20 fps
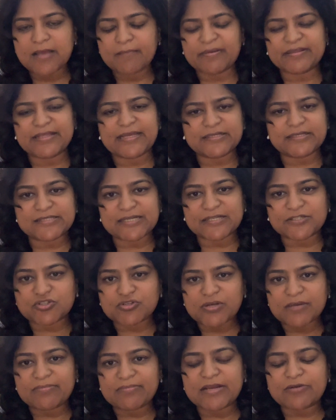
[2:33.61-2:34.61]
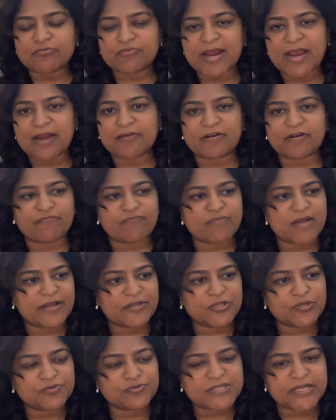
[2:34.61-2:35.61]
But that is extremely rare if we
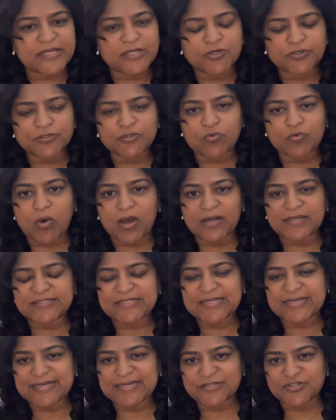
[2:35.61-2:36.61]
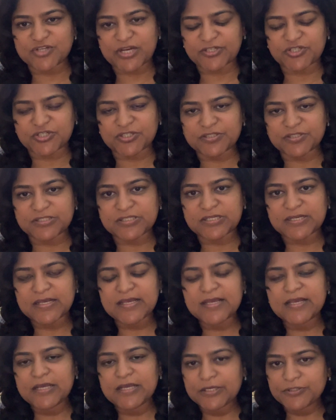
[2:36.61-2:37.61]
are using good quality injections
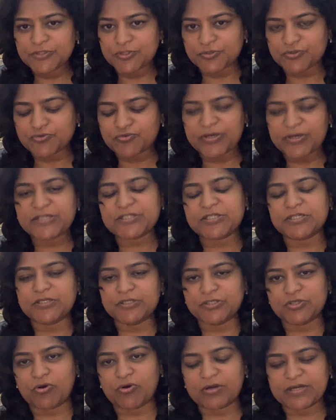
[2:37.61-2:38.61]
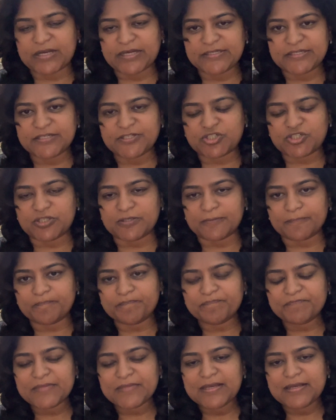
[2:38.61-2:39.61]
to treat your condition.